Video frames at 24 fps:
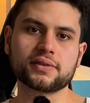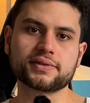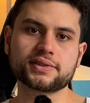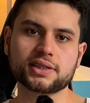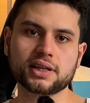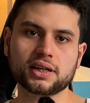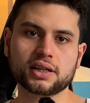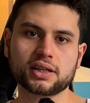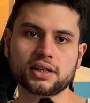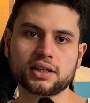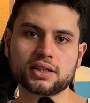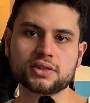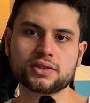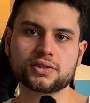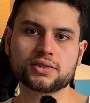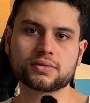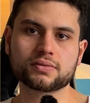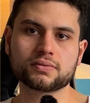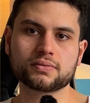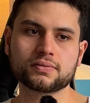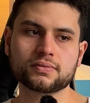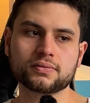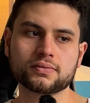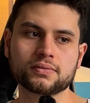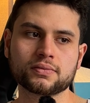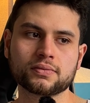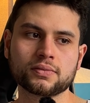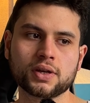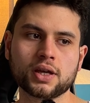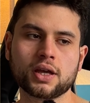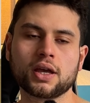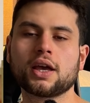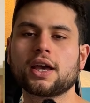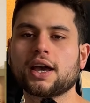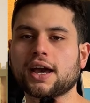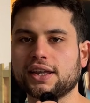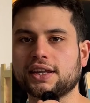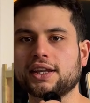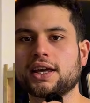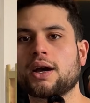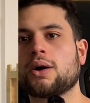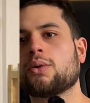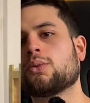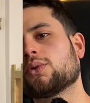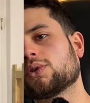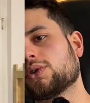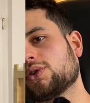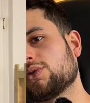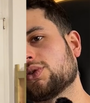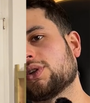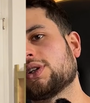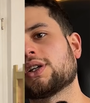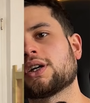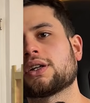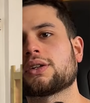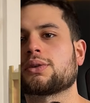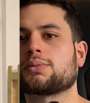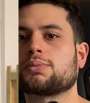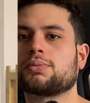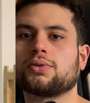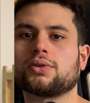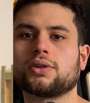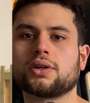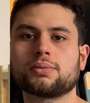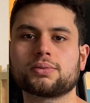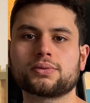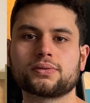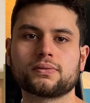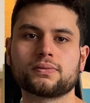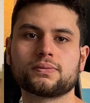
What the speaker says: seconds, and then I would do another pull-up.